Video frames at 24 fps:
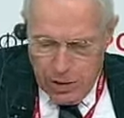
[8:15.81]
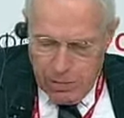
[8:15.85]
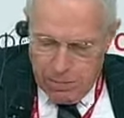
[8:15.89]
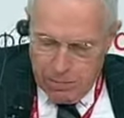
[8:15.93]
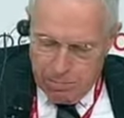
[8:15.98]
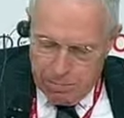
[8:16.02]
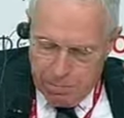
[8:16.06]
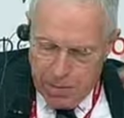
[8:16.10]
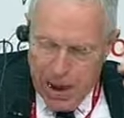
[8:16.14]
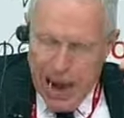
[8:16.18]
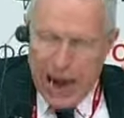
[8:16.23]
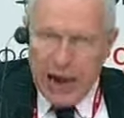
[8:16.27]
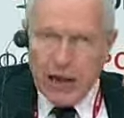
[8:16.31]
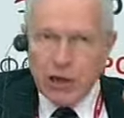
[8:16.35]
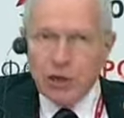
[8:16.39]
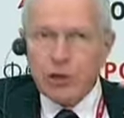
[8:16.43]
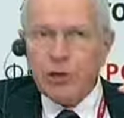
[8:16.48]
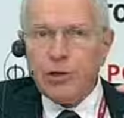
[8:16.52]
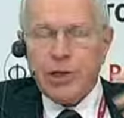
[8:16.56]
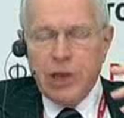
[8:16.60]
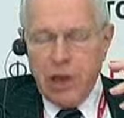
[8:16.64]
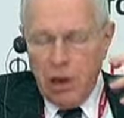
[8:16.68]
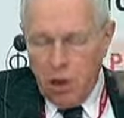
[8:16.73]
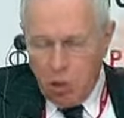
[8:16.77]
back
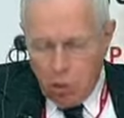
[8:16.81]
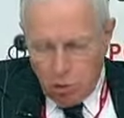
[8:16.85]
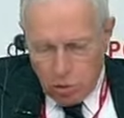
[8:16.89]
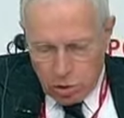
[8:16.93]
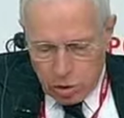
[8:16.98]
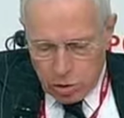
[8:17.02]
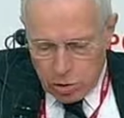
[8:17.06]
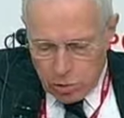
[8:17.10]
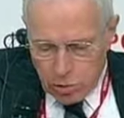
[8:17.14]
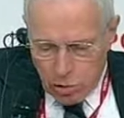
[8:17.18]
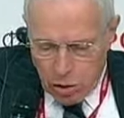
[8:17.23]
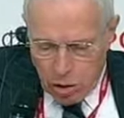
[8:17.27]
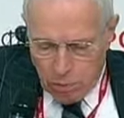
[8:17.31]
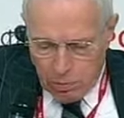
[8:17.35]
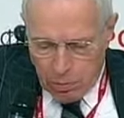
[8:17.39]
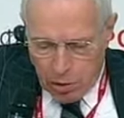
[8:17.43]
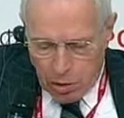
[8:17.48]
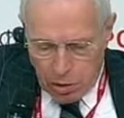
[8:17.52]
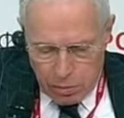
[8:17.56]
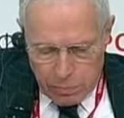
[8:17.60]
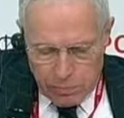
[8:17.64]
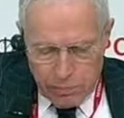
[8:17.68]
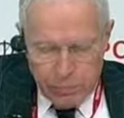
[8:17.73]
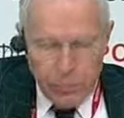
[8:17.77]
to the old
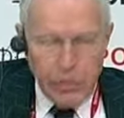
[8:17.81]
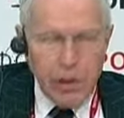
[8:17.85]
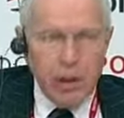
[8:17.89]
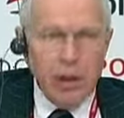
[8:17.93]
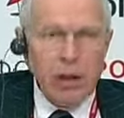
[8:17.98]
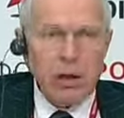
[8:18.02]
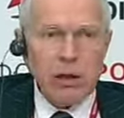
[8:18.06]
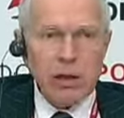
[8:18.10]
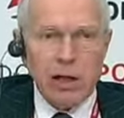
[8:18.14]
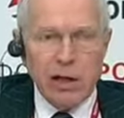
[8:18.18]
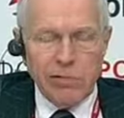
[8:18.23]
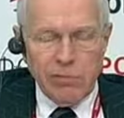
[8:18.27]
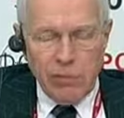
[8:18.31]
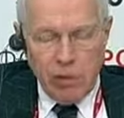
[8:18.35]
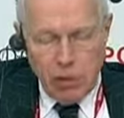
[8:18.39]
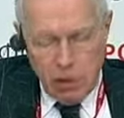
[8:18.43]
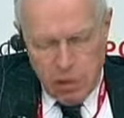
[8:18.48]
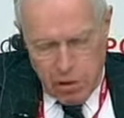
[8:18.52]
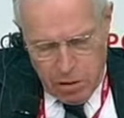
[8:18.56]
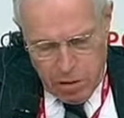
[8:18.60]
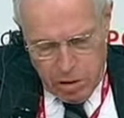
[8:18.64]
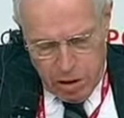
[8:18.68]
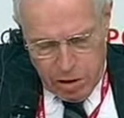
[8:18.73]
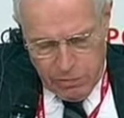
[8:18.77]
normal level
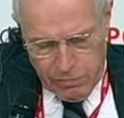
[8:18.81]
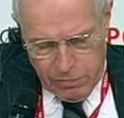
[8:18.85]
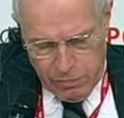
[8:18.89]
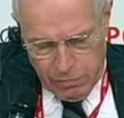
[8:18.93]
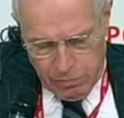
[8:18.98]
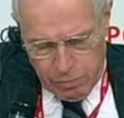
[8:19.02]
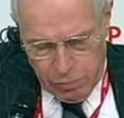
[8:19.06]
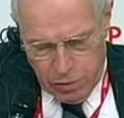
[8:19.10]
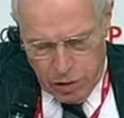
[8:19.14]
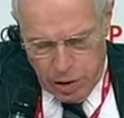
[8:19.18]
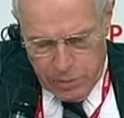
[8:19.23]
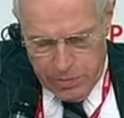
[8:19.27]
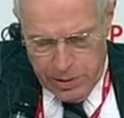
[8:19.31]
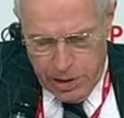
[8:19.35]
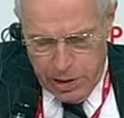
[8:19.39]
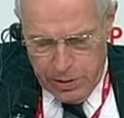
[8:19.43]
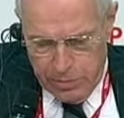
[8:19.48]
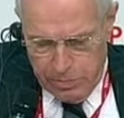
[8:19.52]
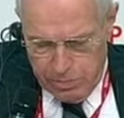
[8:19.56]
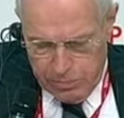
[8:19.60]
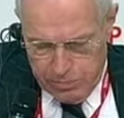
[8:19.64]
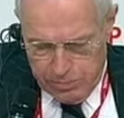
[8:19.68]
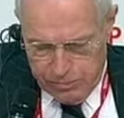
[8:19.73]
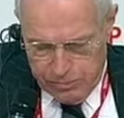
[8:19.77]
of
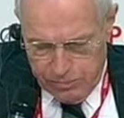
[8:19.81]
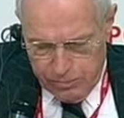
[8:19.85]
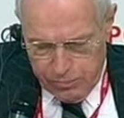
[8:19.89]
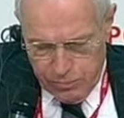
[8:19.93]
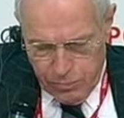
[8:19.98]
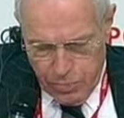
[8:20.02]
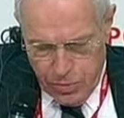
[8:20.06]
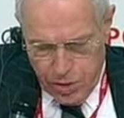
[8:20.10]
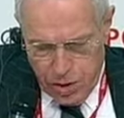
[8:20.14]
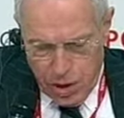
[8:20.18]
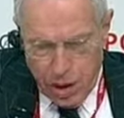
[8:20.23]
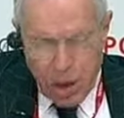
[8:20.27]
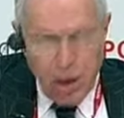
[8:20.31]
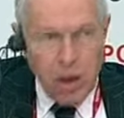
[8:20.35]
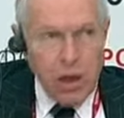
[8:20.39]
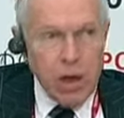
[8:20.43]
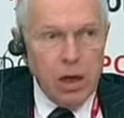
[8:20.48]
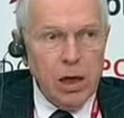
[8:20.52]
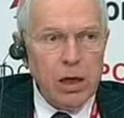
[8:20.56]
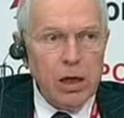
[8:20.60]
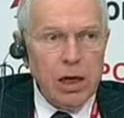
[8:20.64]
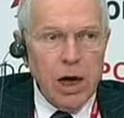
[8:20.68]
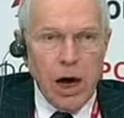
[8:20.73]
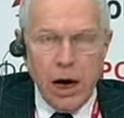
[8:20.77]
employment,
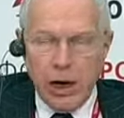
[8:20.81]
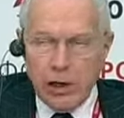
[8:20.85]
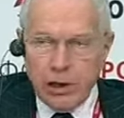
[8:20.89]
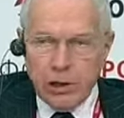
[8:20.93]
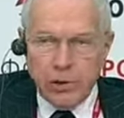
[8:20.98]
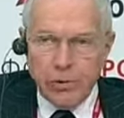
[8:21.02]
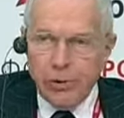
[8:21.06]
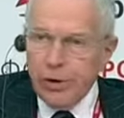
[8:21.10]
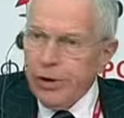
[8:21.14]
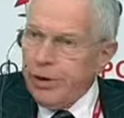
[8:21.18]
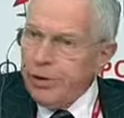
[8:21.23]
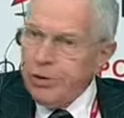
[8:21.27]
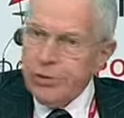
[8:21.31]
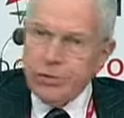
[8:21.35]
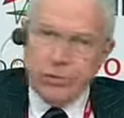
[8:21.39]
contrary